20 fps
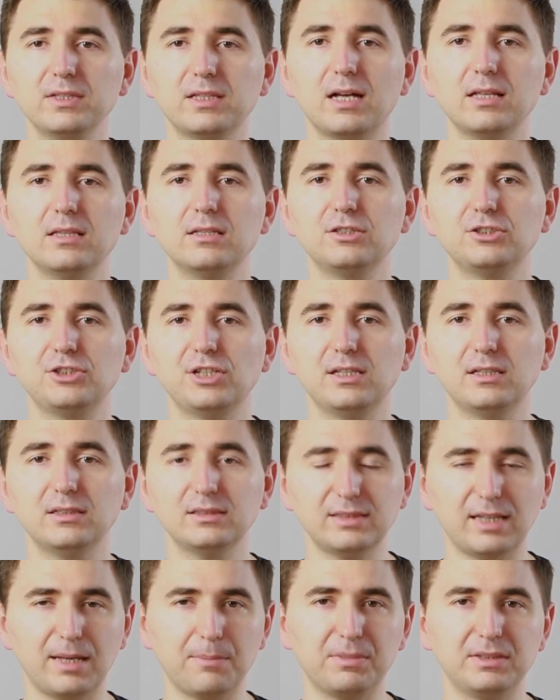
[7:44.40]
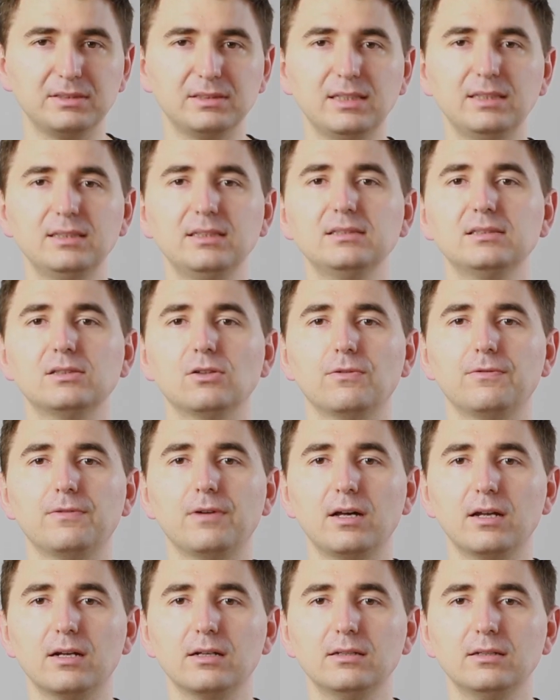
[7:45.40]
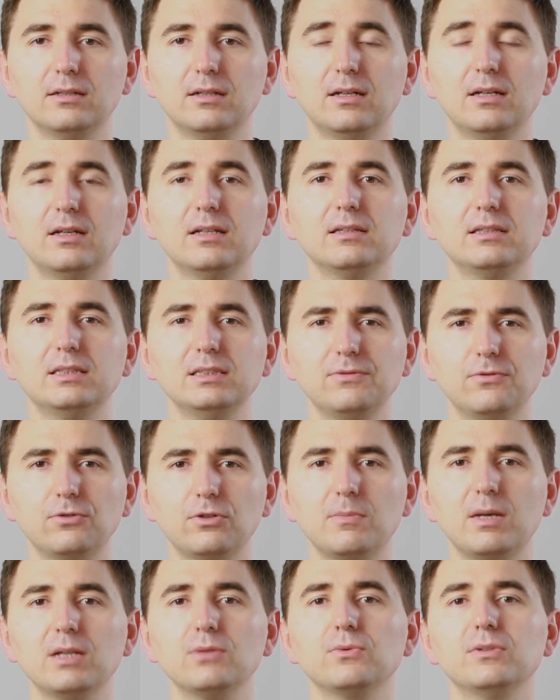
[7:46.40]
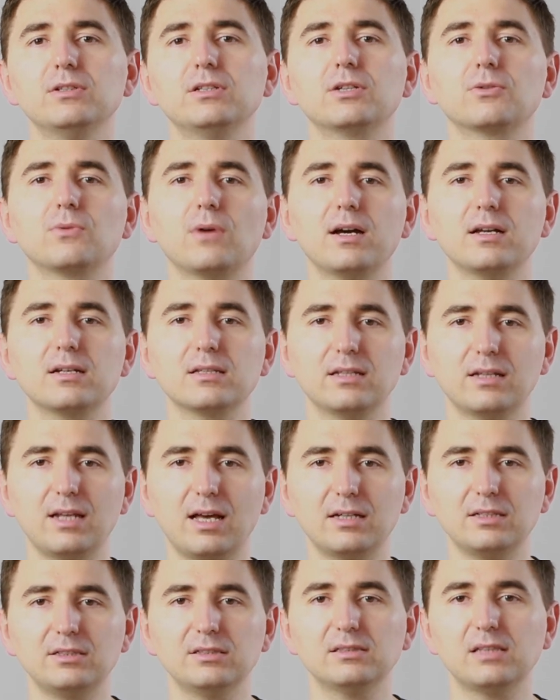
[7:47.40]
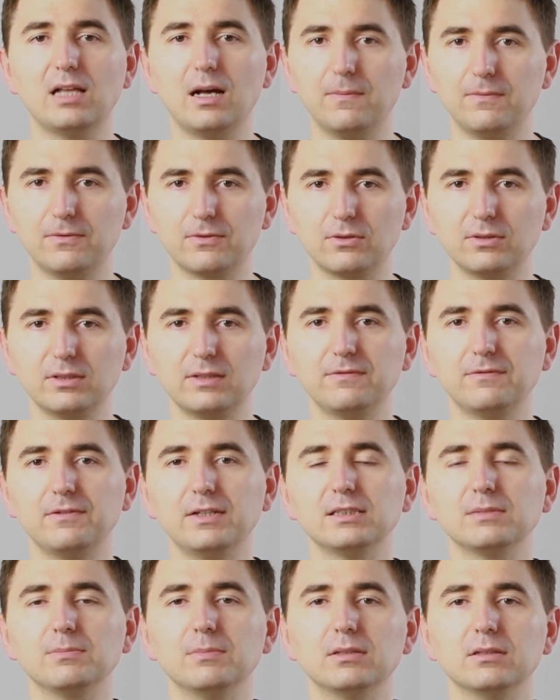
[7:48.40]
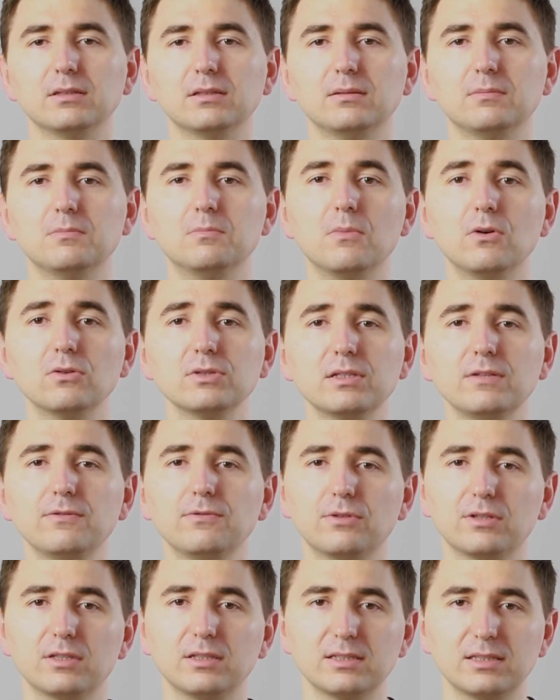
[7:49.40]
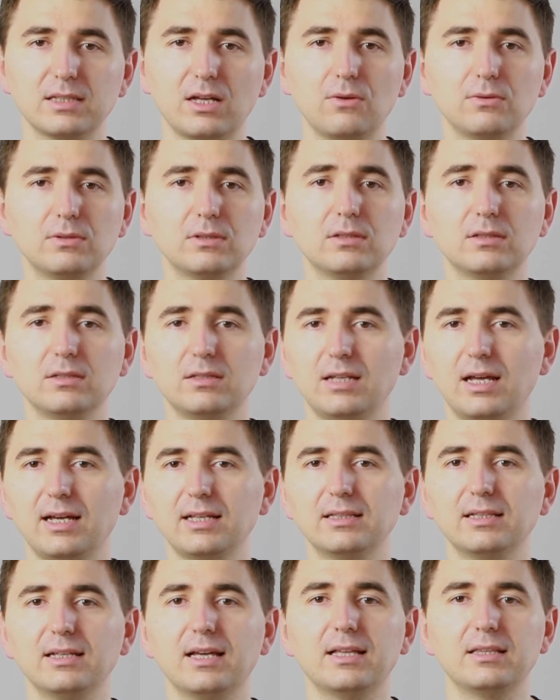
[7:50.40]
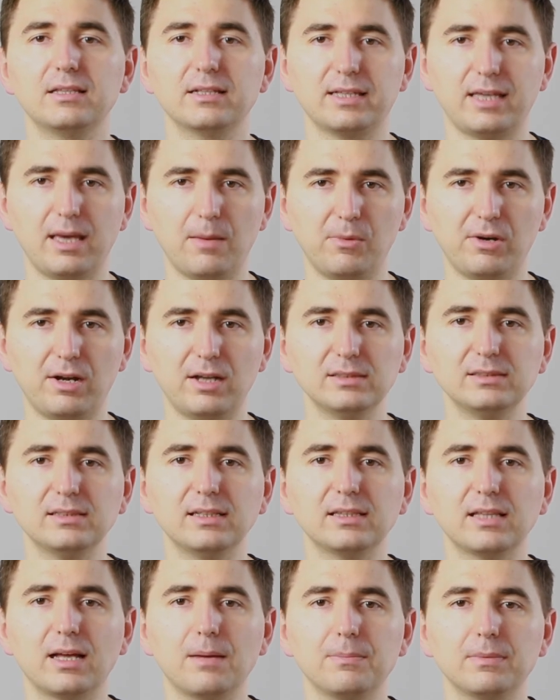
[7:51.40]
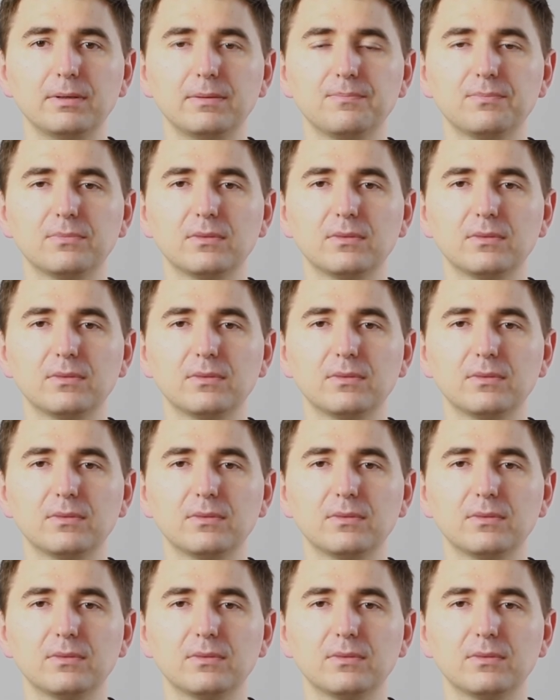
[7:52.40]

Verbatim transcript: with other channels I presented so far, this format will require the largest upfront investment, mostly for the sound, lighting, and the camera setup.